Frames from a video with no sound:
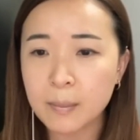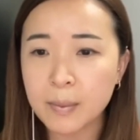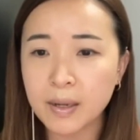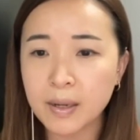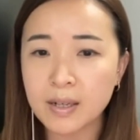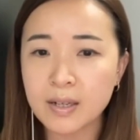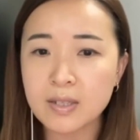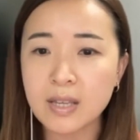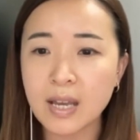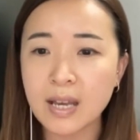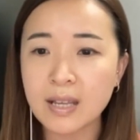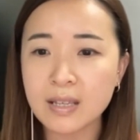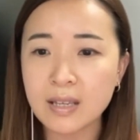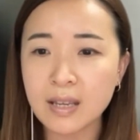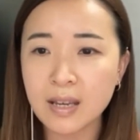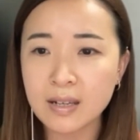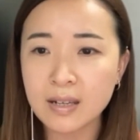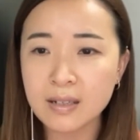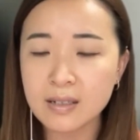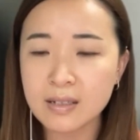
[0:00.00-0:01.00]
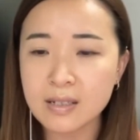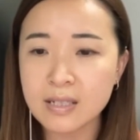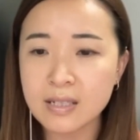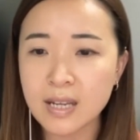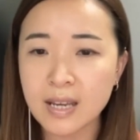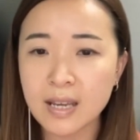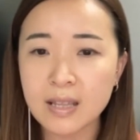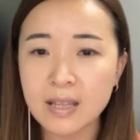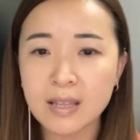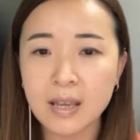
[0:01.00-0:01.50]
because at the end of the
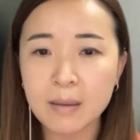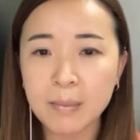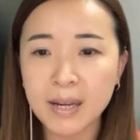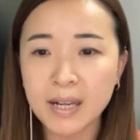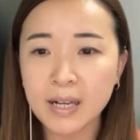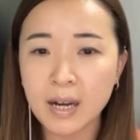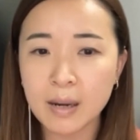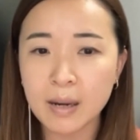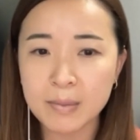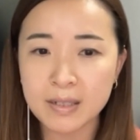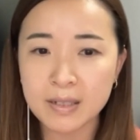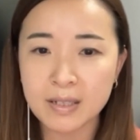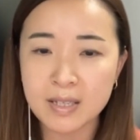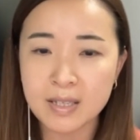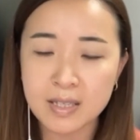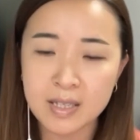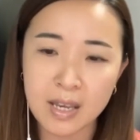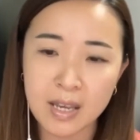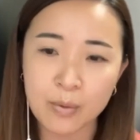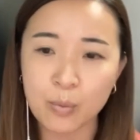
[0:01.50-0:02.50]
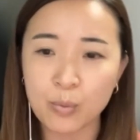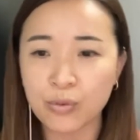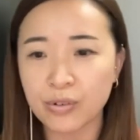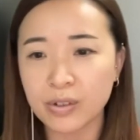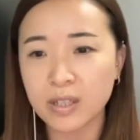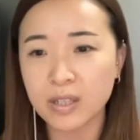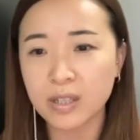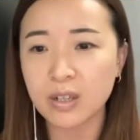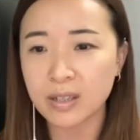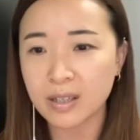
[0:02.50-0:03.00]
day, they might come in and say, we're
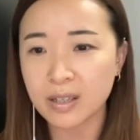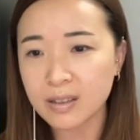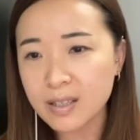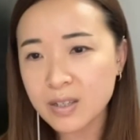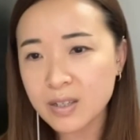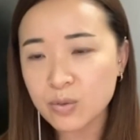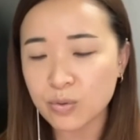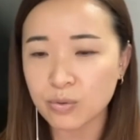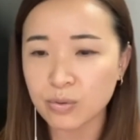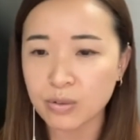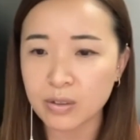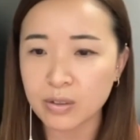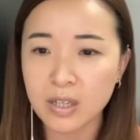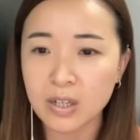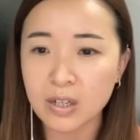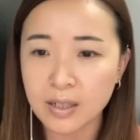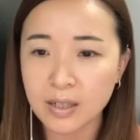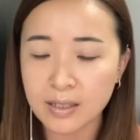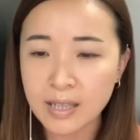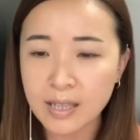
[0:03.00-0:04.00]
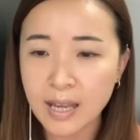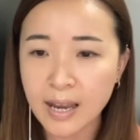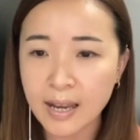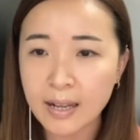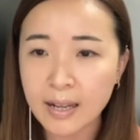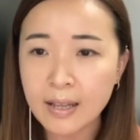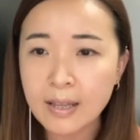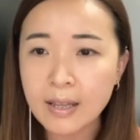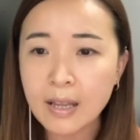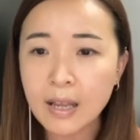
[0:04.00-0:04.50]
really good at this, we're really good at that.